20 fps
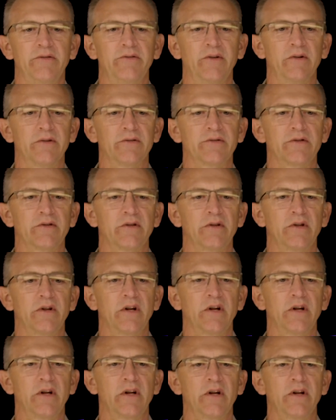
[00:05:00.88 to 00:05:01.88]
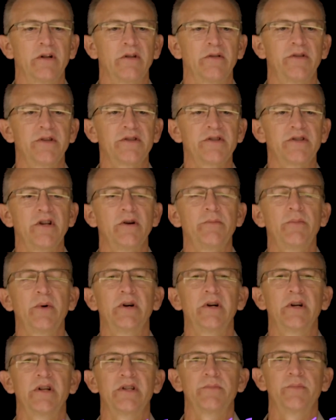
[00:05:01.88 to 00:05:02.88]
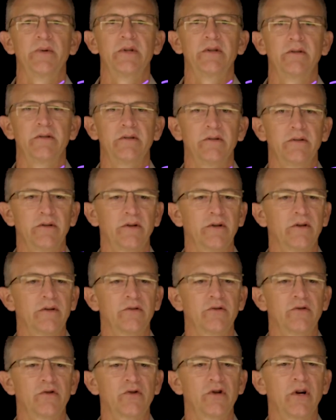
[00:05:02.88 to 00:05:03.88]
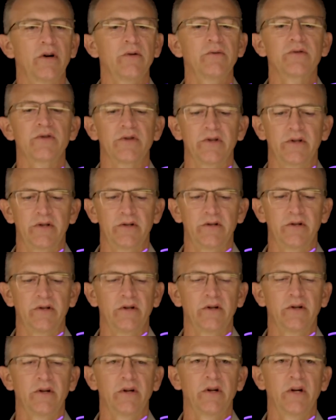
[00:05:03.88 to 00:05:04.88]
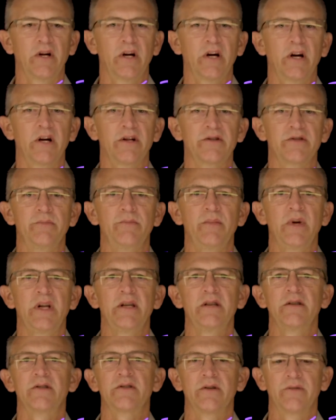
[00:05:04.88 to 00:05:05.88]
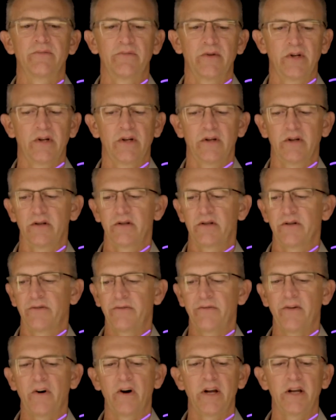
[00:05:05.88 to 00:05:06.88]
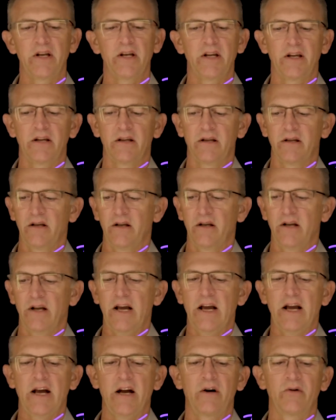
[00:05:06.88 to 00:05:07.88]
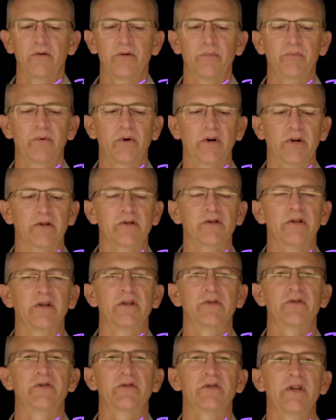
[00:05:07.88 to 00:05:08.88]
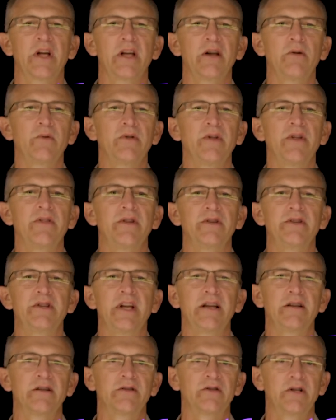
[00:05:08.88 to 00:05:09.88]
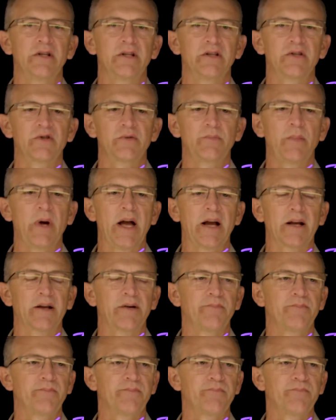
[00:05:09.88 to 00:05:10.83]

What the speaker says: volts. This number has been chosen as a means of defining how the product's going to stay within the datasheet spec.